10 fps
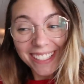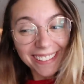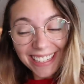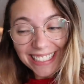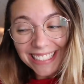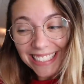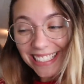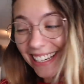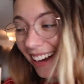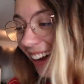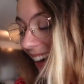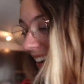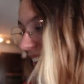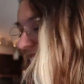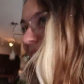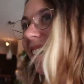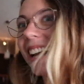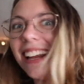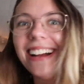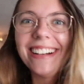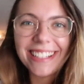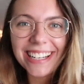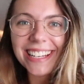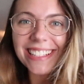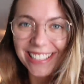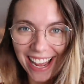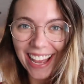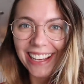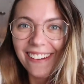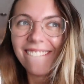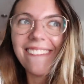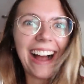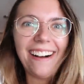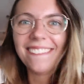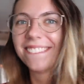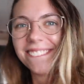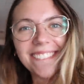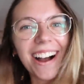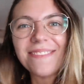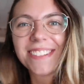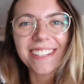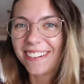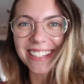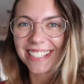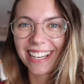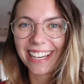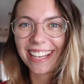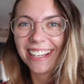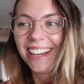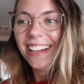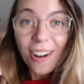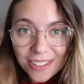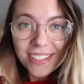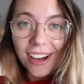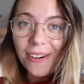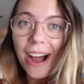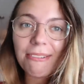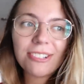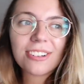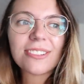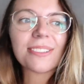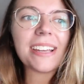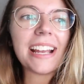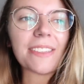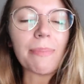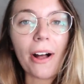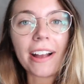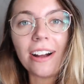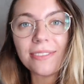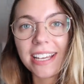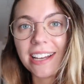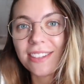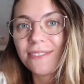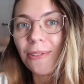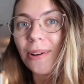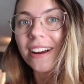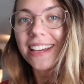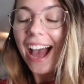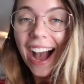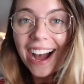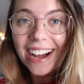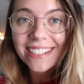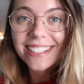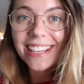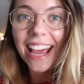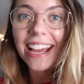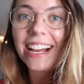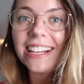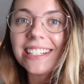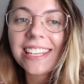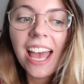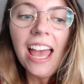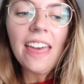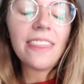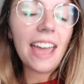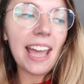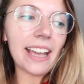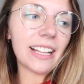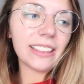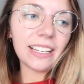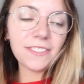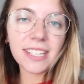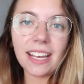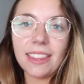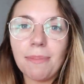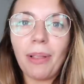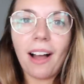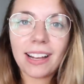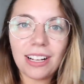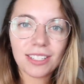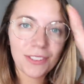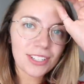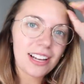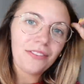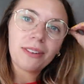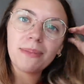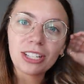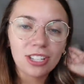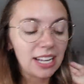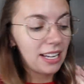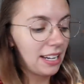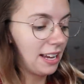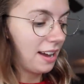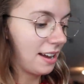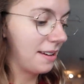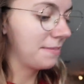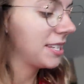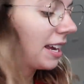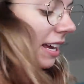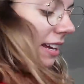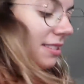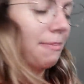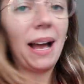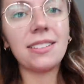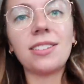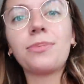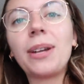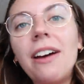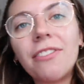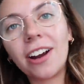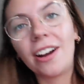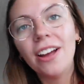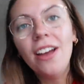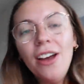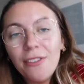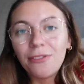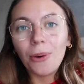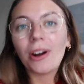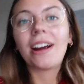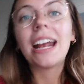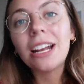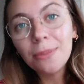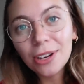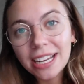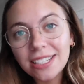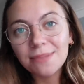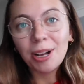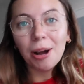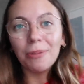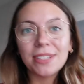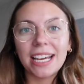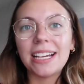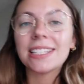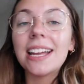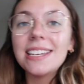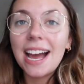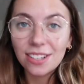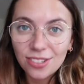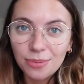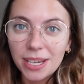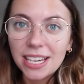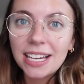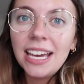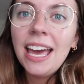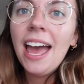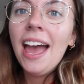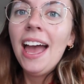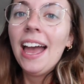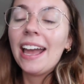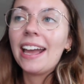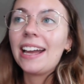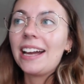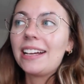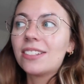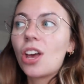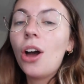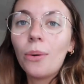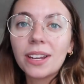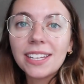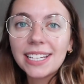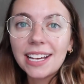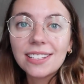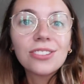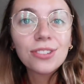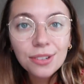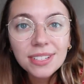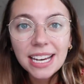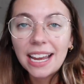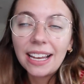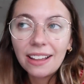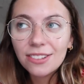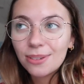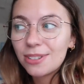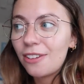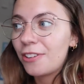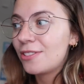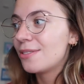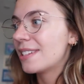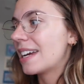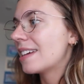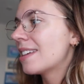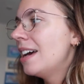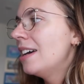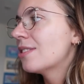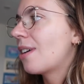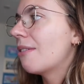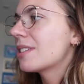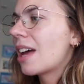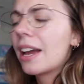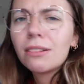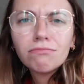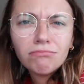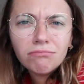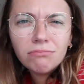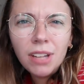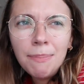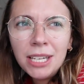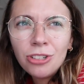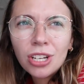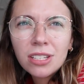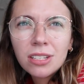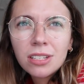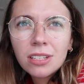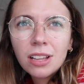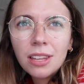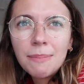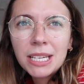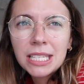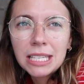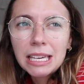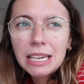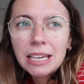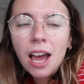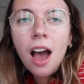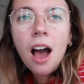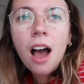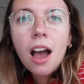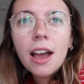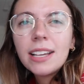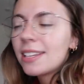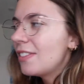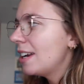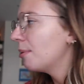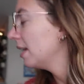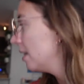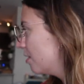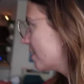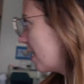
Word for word: Crazy. Ah, what a good day. Wow. I'm so excited. Also, I was just looking at the blockout dates for CAST and they lifted the blockouts for self-admission um, tickets, passes, whatever, for Animal Kingdom a couple days next week. And one of the days is Tuesday and Caitlin's always off on Tuesdays. So I was like, let me just, let me see. Is that the day we're getting our